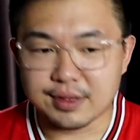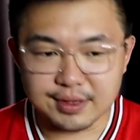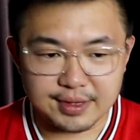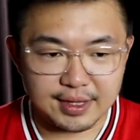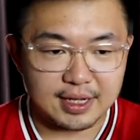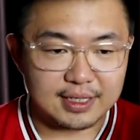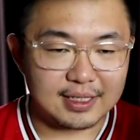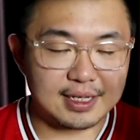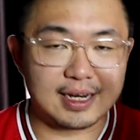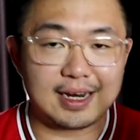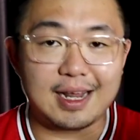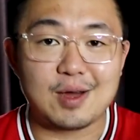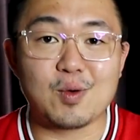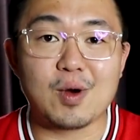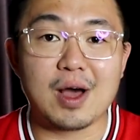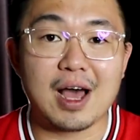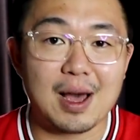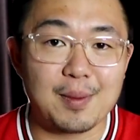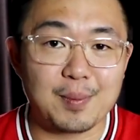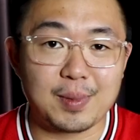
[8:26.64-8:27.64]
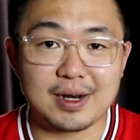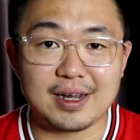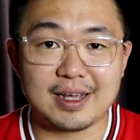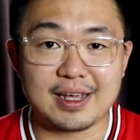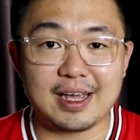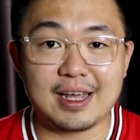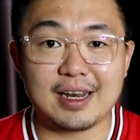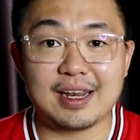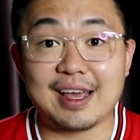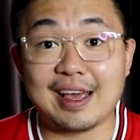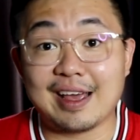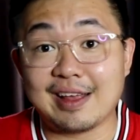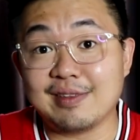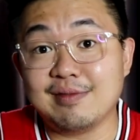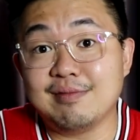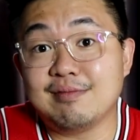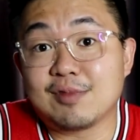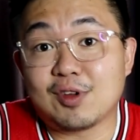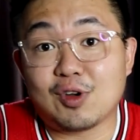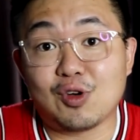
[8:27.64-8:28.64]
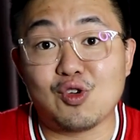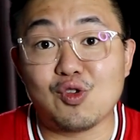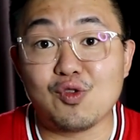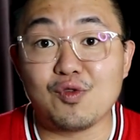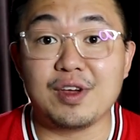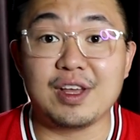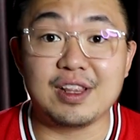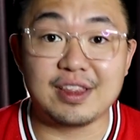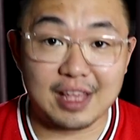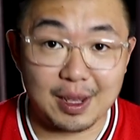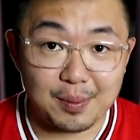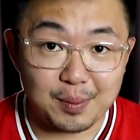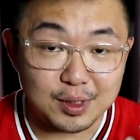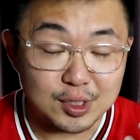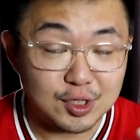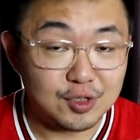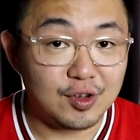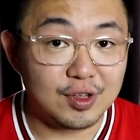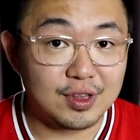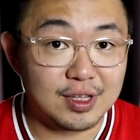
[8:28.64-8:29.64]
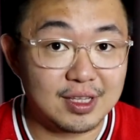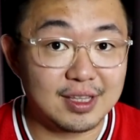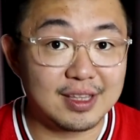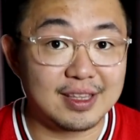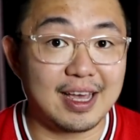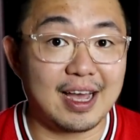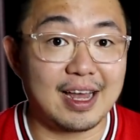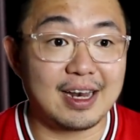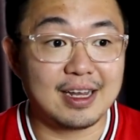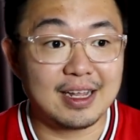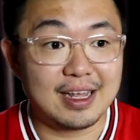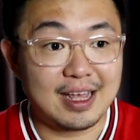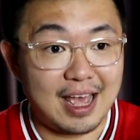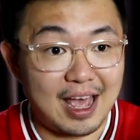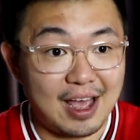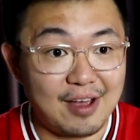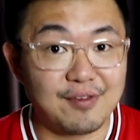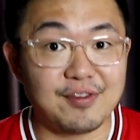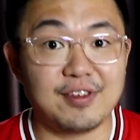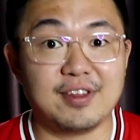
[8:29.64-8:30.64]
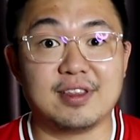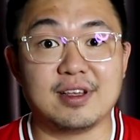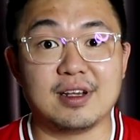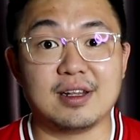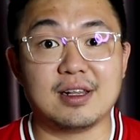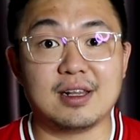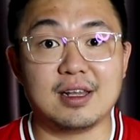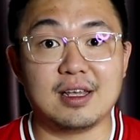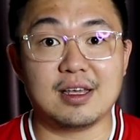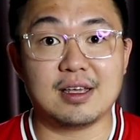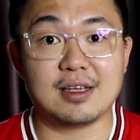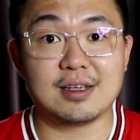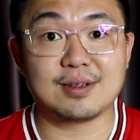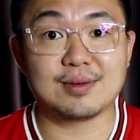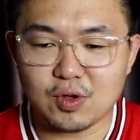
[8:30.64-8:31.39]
things like that will happen again, and COVID demonstrated that evidently.